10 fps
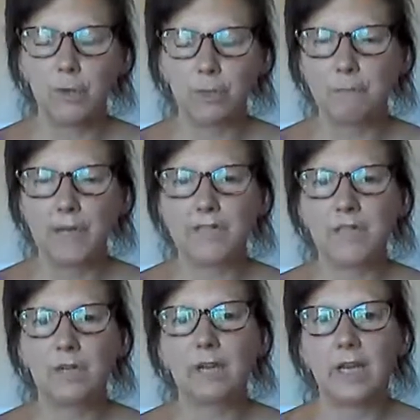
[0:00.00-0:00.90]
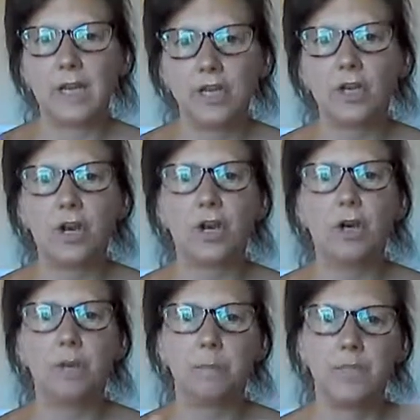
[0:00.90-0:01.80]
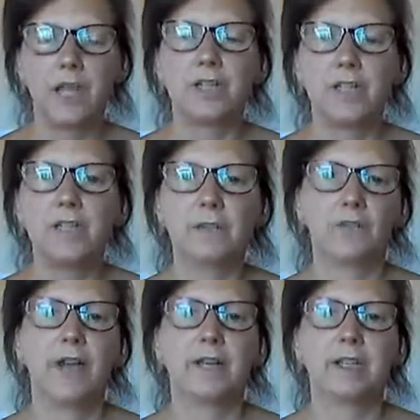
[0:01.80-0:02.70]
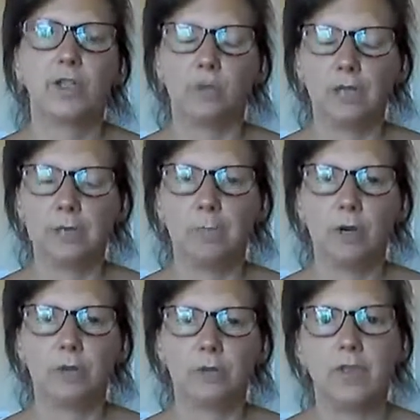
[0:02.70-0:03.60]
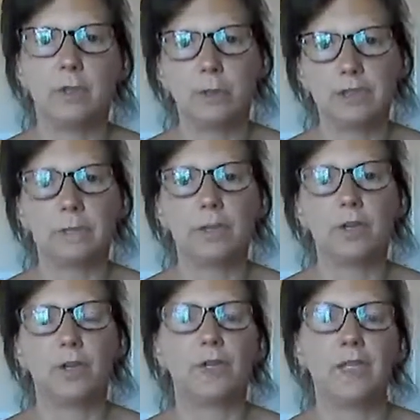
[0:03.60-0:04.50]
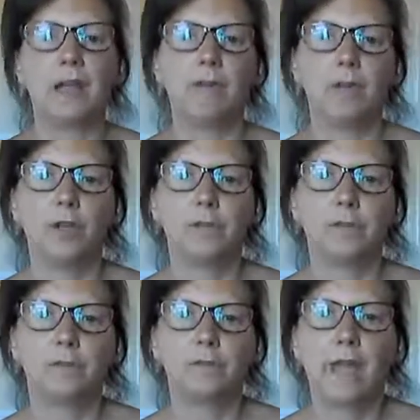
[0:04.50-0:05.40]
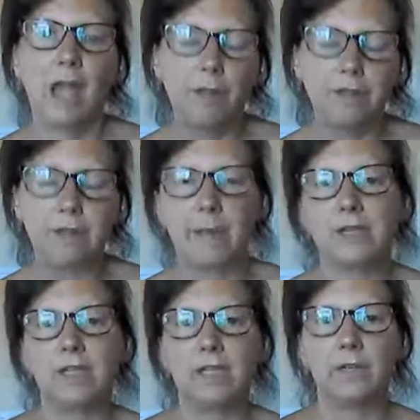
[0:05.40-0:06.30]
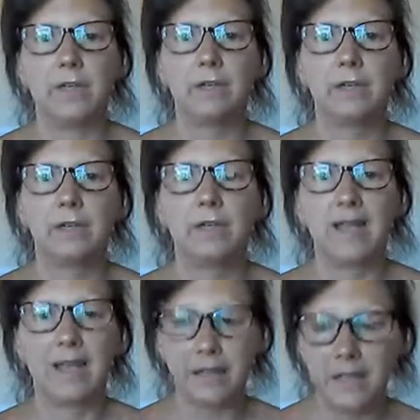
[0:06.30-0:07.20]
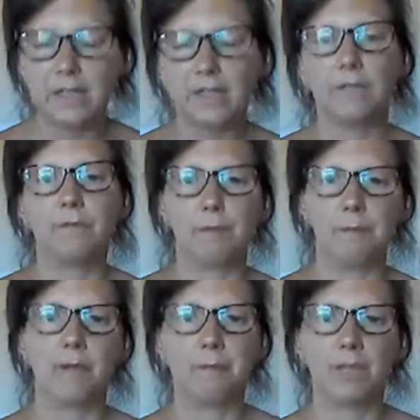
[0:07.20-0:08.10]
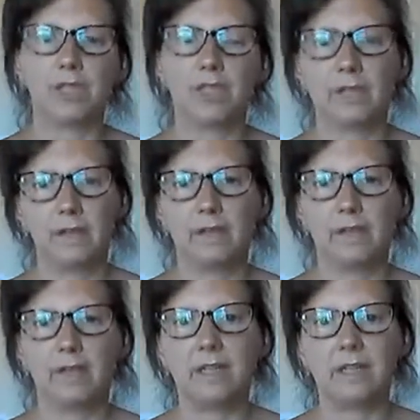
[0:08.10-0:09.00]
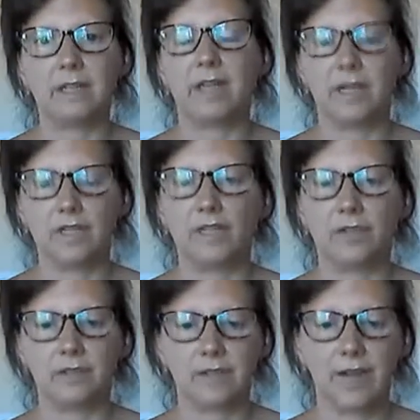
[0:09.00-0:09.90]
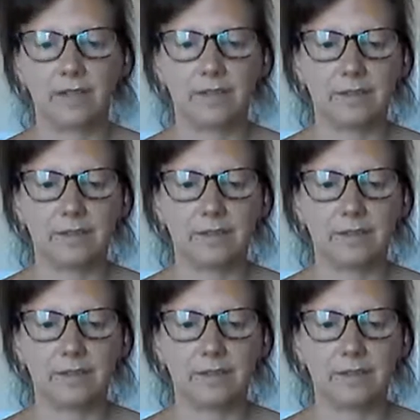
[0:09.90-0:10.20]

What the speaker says: gut bacteria in your digestive tract is really important. You want to make sure that you have lots of healthy bacteria and less of the bad bacteria in your digestive tract.